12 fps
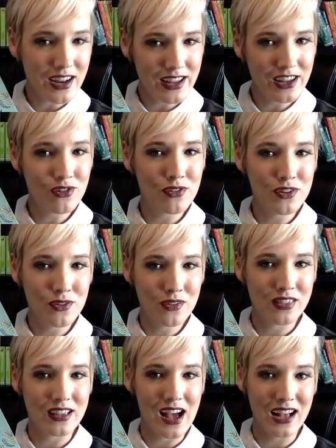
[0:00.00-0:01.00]
to introduce
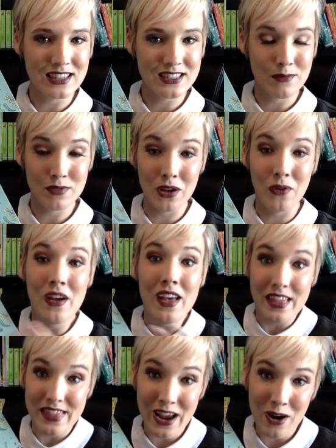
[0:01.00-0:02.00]
the concept so
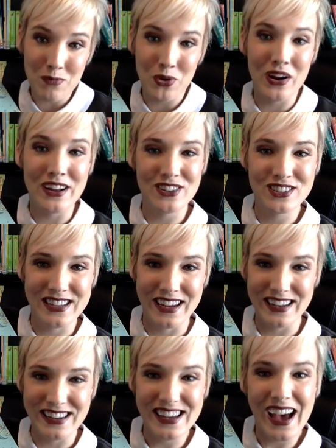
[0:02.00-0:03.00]
they are more
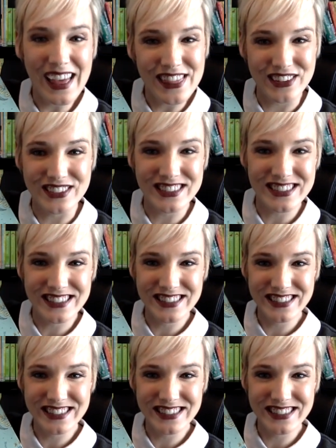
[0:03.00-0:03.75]
understanding to others.